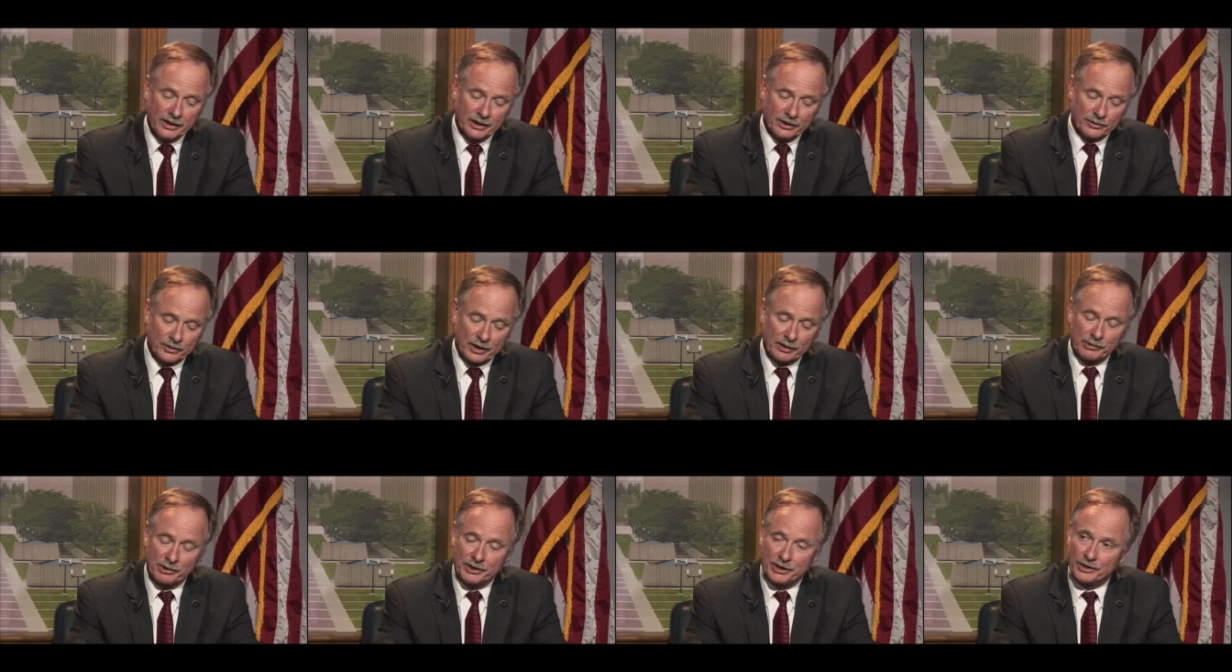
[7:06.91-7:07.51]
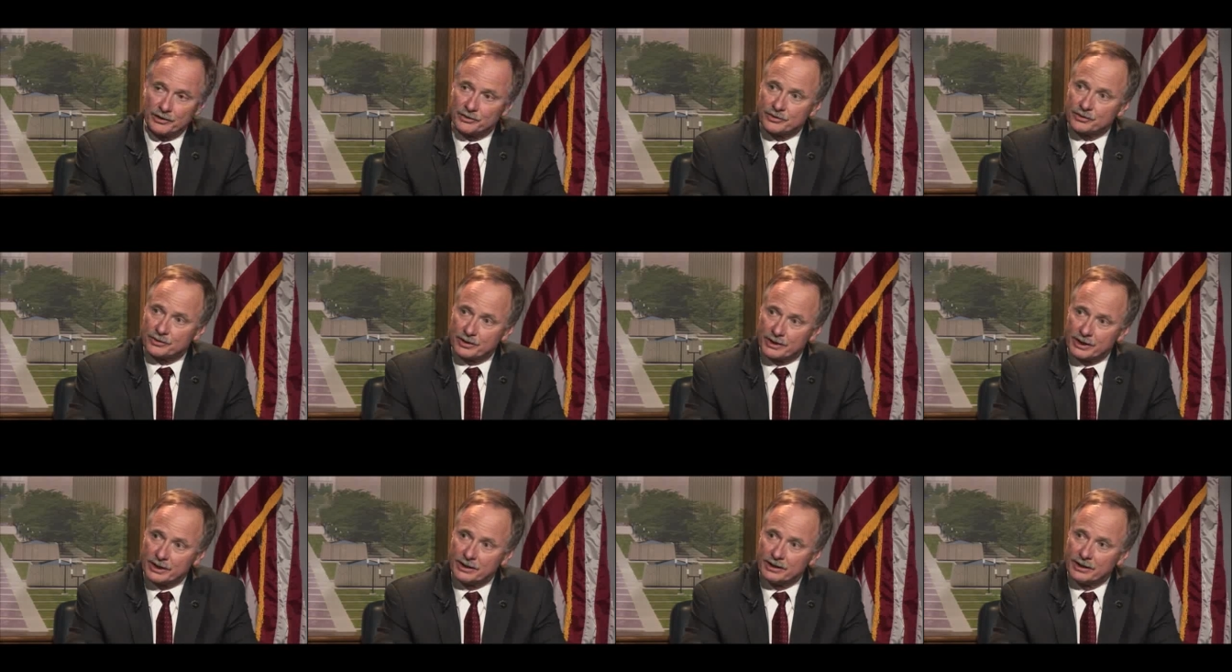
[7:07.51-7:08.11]
tribal
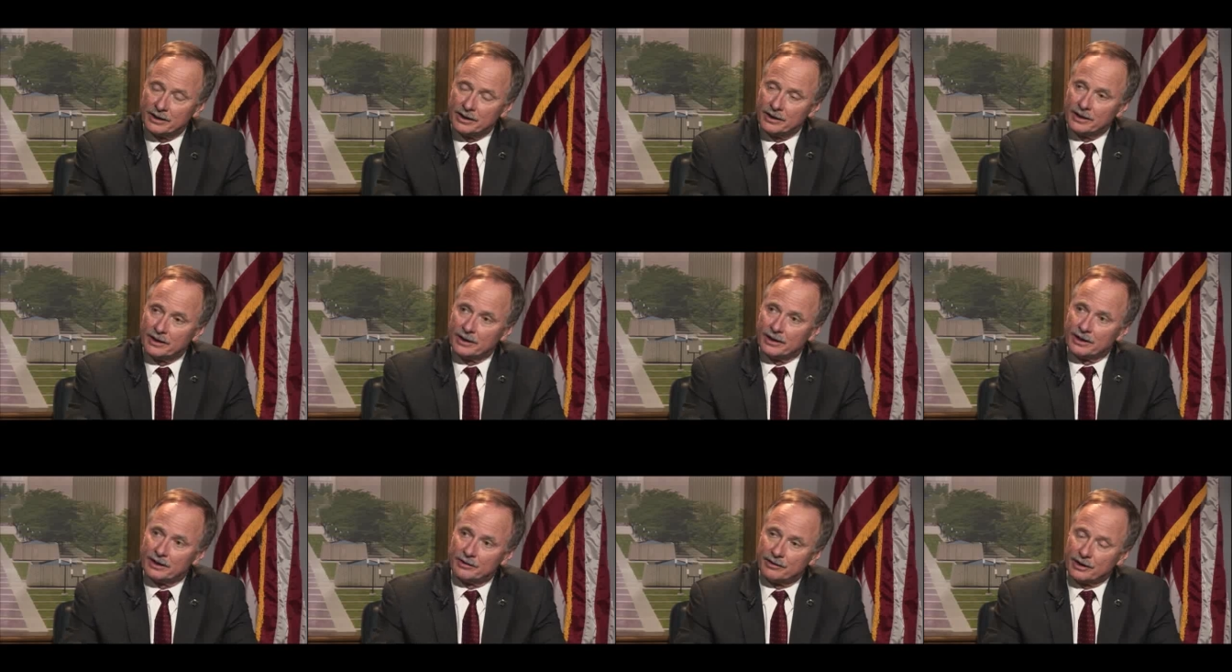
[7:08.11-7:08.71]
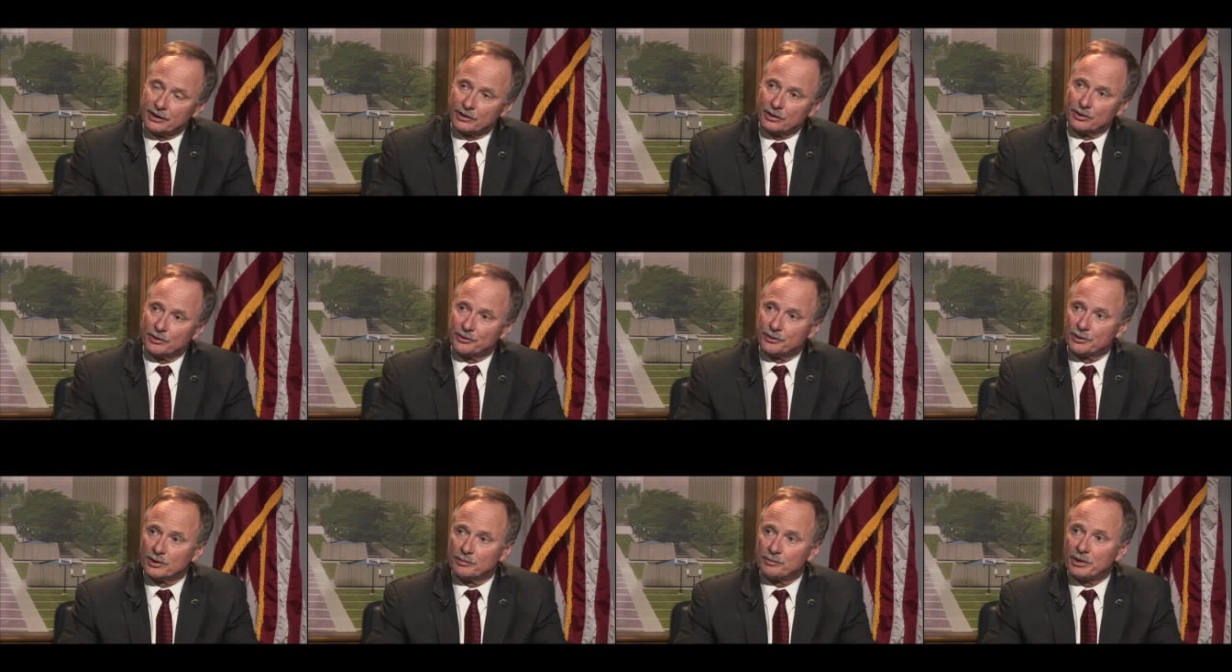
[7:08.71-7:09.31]
history, then go
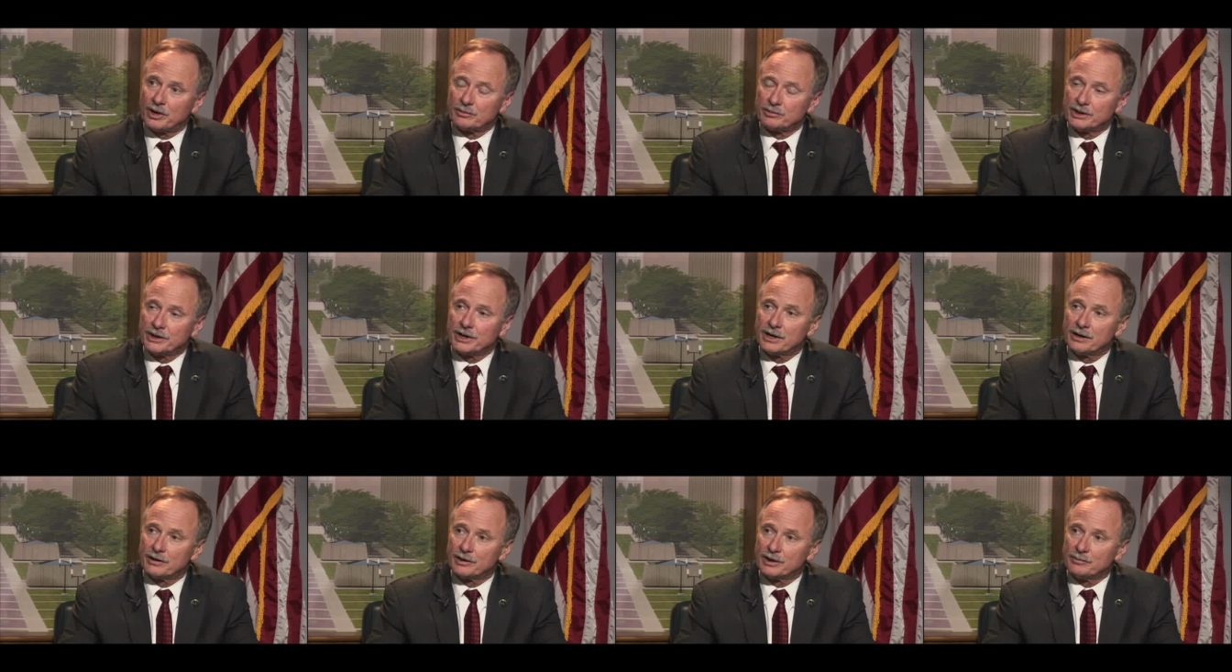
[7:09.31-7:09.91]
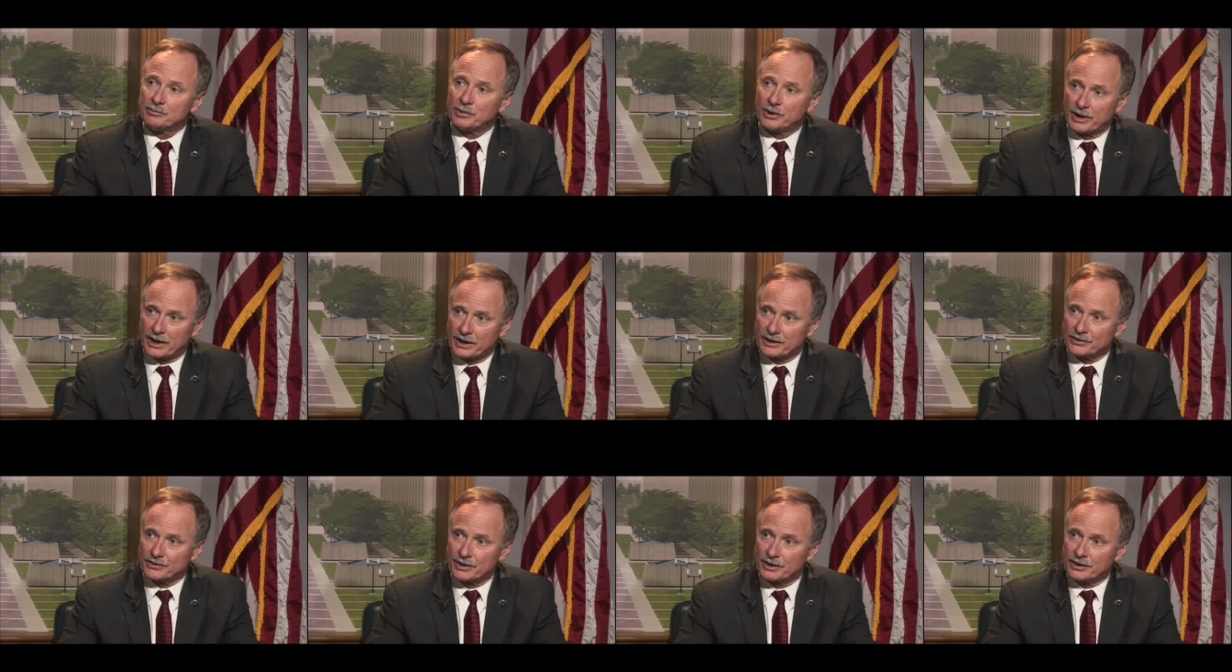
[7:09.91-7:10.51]
through a public hearing
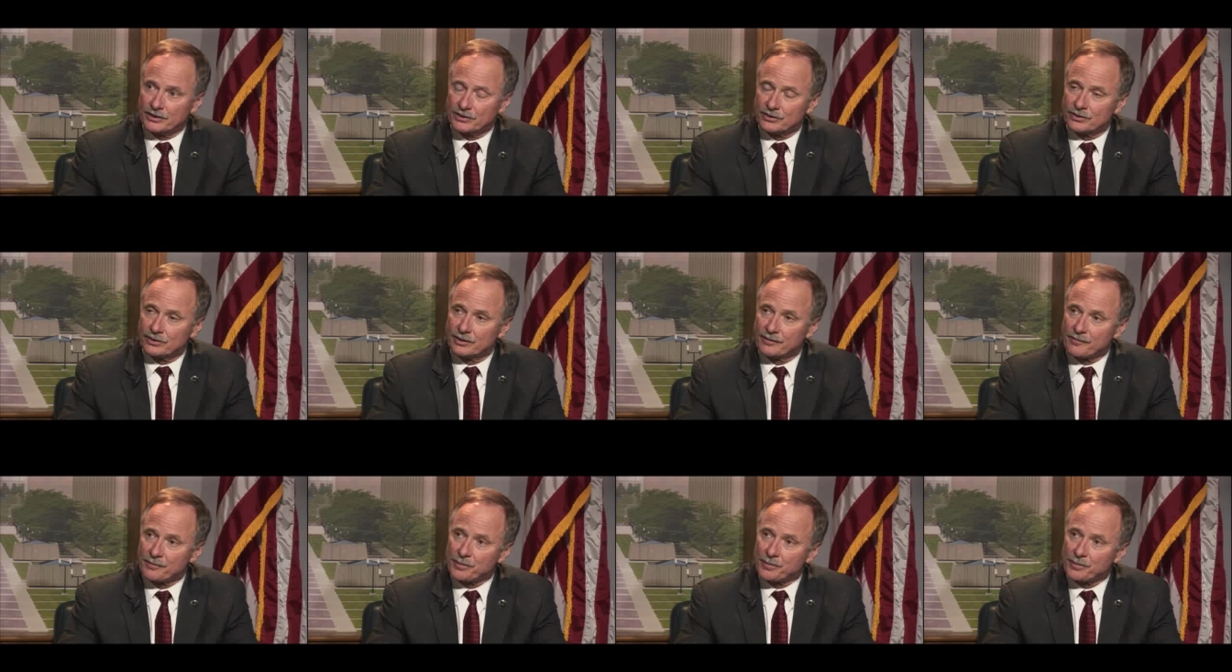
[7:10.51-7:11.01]
process,